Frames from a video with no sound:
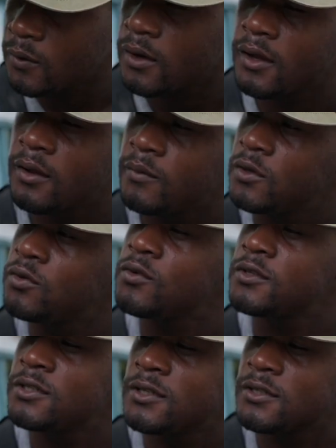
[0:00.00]
Well, me
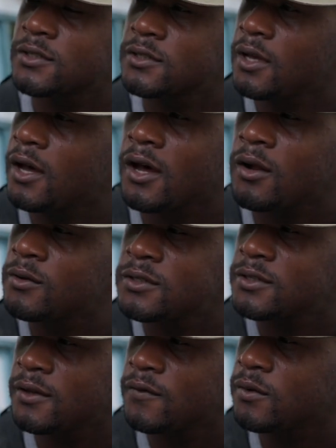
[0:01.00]
know, sis, you're
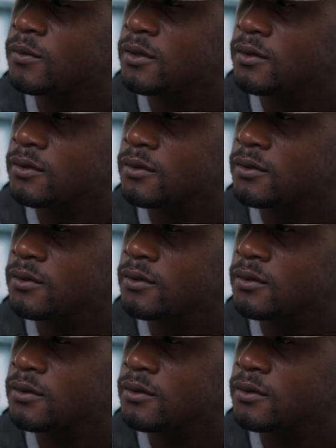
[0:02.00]
always there for me.